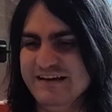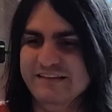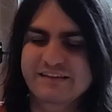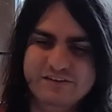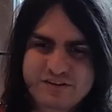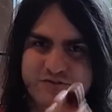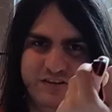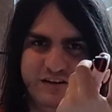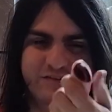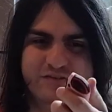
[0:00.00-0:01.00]
And then, you know,
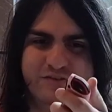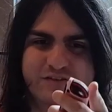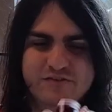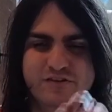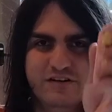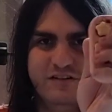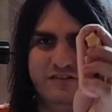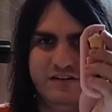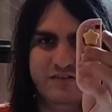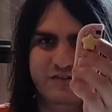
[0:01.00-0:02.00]
she got herself the Joy-Con,
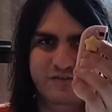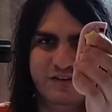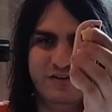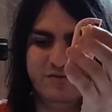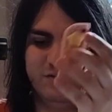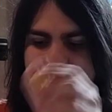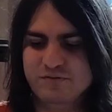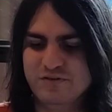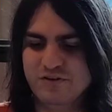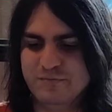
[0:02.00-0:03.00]
she got herself the cute little
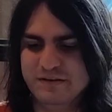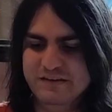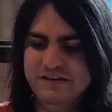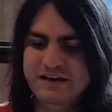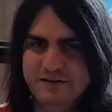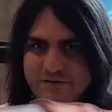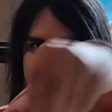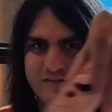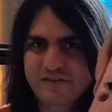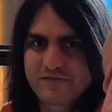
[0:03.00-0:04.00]
Kirby decals
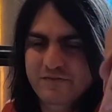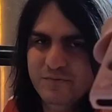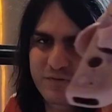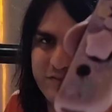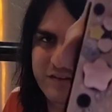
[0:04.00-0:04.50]
and stuff you won't